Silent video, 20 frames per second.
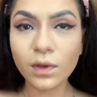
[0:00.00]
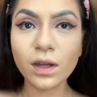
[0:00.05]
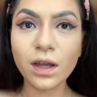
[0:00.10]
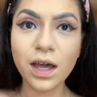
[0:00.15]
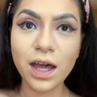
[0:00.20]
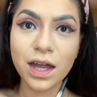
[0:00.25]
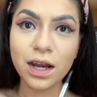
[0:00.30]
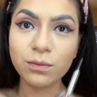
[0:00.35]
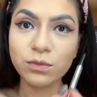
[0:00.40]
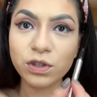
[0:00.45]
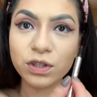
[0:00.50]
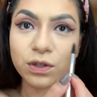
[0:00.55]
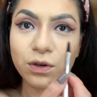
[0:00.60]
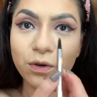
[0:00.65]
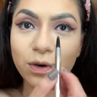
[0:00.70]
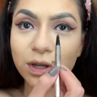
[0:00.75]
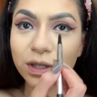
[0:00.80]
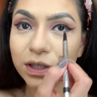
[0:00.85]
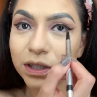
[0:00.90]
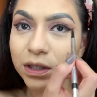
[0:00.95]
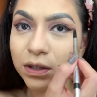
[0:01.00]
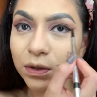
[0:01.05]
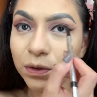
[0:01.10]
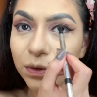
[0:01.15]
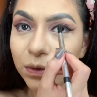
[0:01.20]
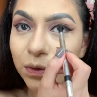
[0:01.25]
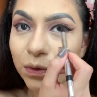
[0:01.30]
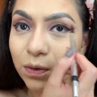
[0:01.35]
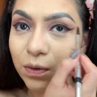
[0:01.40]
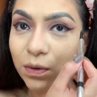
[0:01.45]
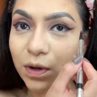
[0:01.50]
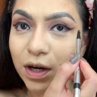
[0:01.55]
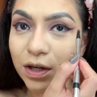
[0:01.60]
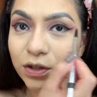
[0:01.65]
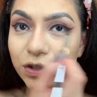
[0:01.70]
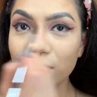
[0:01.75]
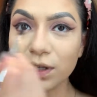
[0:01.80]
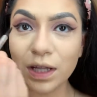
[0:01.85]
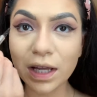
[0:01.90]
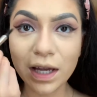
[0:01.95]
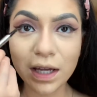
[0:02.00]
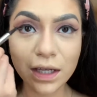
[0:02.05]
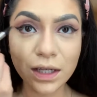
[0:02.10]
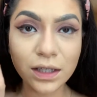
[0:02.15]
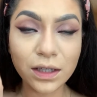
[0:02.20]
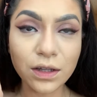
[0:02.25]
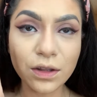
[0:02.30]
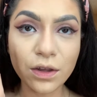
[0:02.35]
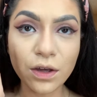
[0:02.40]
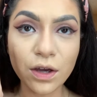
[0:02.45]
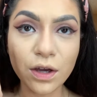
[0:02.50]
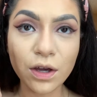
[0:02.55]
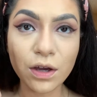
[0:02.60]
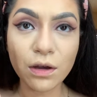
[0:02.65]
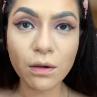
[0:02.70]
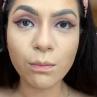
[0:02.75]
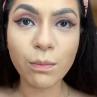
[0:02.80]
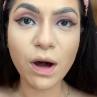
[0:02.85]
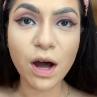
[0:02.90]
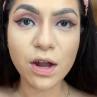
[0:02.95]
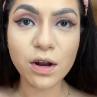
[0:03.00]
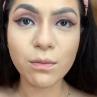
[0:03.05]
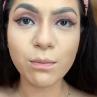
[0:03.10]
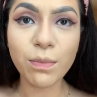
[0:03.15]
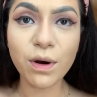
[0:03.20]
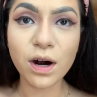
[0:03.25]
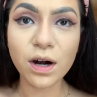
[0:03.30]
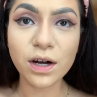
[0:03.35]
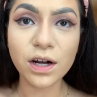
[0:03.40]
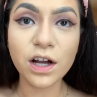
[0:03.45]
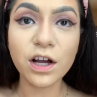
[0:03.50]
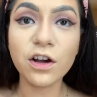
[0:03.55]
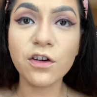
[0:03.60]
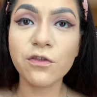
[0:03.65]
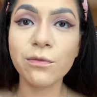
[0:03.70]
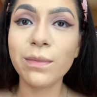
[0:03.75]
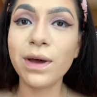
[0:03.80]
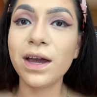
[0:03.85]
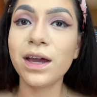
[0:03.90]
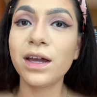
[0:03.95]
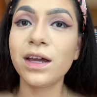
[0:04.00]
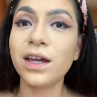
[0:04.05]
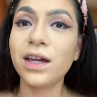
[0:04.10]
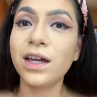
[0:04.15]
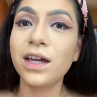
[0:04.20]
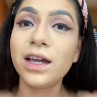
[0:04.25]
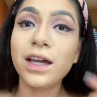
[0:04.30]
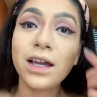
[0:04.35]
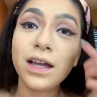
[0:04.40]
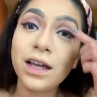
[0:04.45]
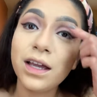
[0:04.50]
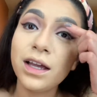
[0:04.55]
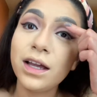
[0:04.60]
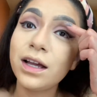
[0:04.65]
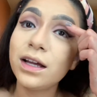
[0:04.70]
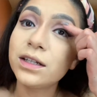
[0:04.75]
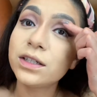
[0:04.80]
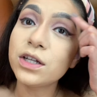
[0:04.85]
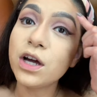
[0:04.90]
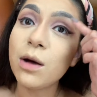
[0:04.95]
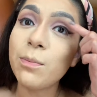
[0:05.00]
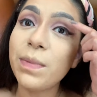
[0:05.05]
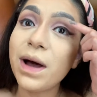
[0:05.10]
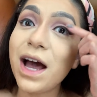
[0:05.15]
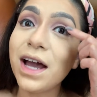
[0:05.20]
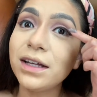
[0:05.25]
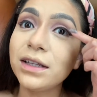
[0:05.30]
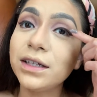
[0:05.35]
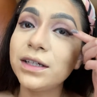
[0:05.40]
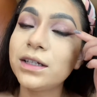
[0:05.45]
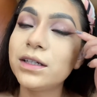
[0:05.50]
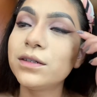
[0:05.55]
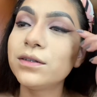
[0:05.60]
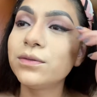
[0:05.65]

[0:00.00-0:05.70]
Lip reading: And I'm just going to underline the bottom part of my top eyelid.